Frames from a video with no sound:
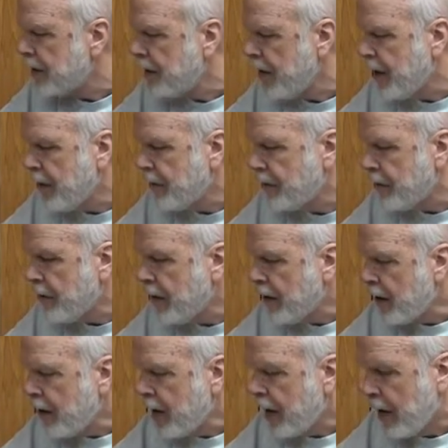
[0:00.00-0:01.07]
on that, or
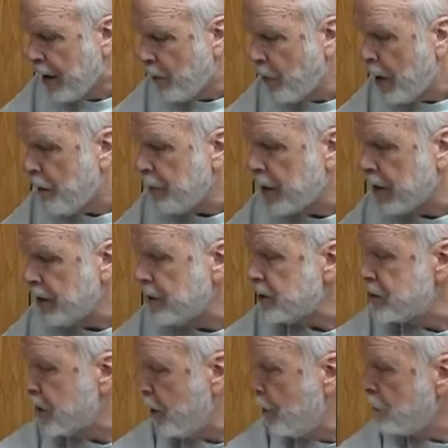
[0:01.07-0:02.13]
any way we can
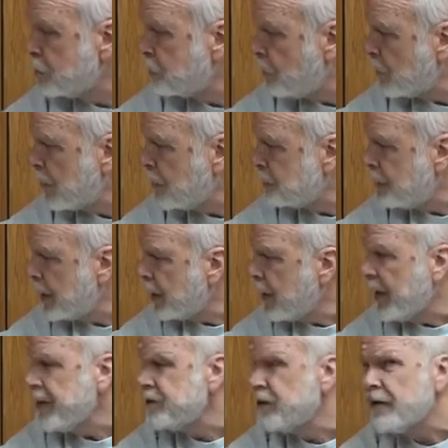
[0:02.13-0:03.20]
disclose what these big
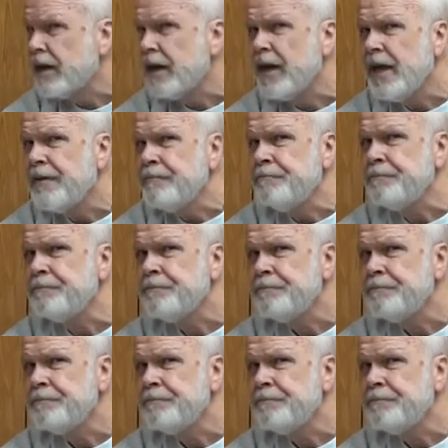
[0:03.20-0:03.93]
guys are getting?